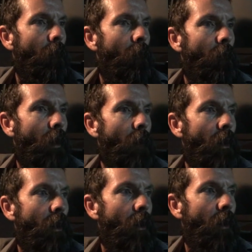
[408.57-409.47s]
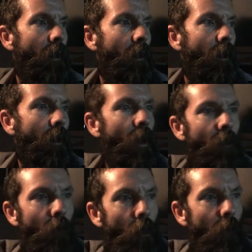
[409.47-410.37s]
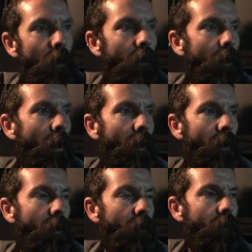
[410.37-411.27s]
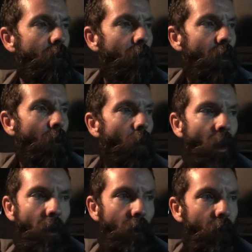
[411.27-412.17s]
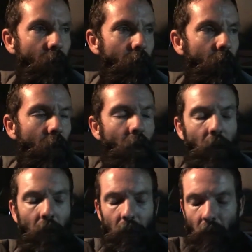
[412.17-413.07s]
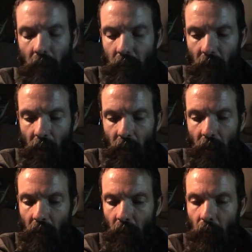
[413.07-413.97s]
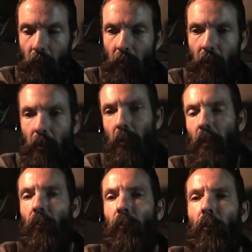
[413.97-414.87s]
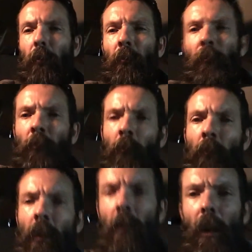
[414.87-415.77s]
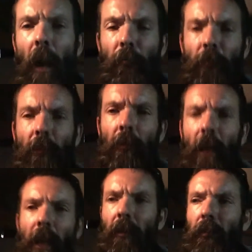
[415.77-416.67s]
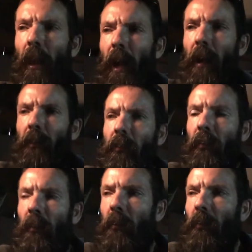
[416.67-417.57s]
maybe in another moment yet it's just being quiet and not saying anything or doing anything. So I feel like that